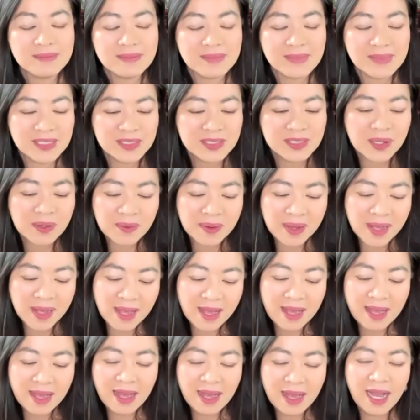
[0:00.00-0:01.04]
So
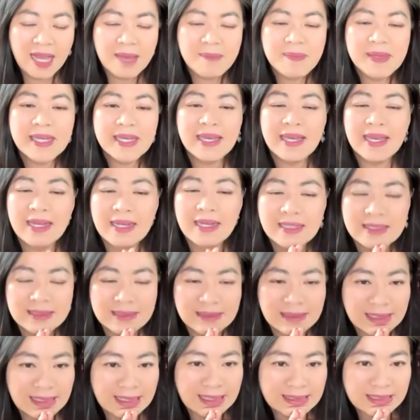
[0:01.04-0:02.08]
I began
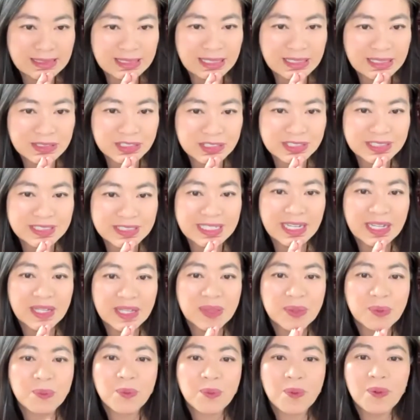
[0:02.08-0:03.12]
uh, to
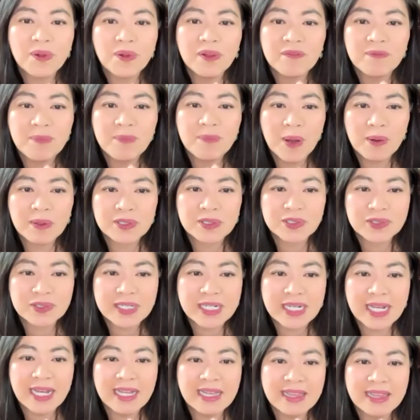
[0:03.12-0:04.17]
understand the role of
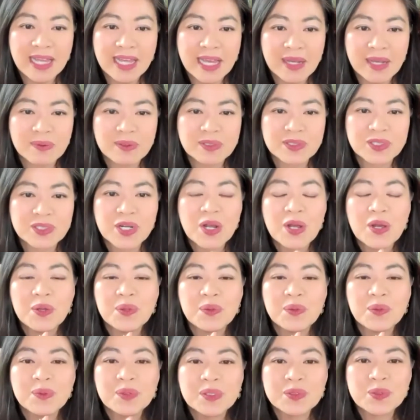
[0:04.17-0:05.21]
poetry and language
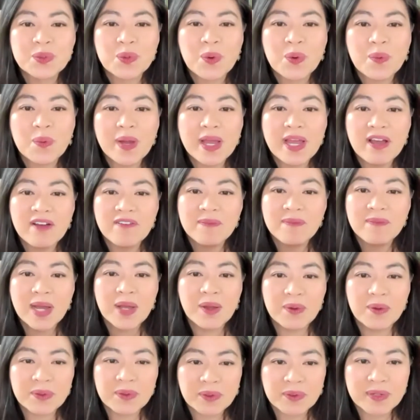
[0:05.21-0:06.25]
through the doorway of my
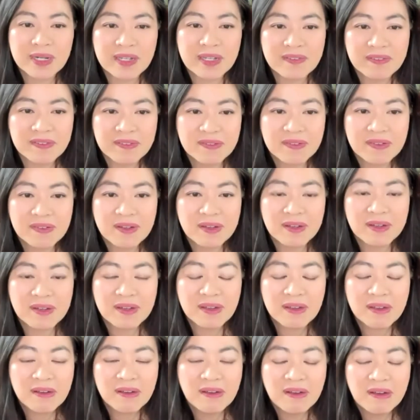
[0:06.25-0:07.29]
own grief.
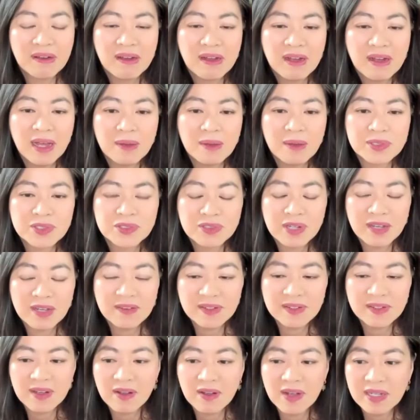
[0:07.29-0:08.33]
I was
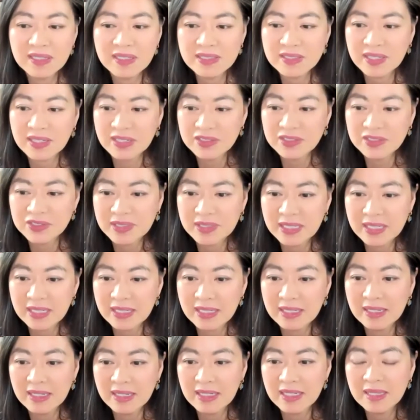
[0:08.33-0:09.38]
driving cross
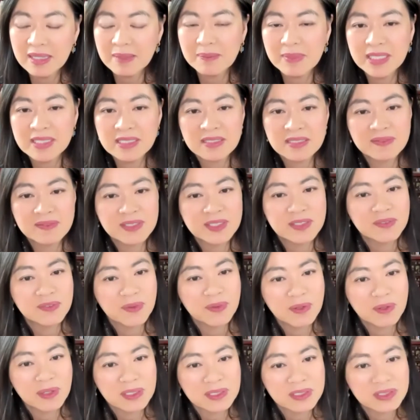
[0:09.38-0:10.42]
country in the midst of a
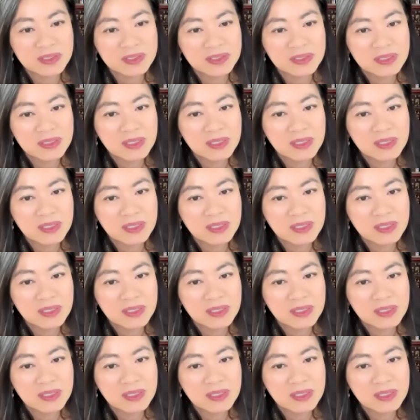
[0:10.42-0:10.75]
divorce,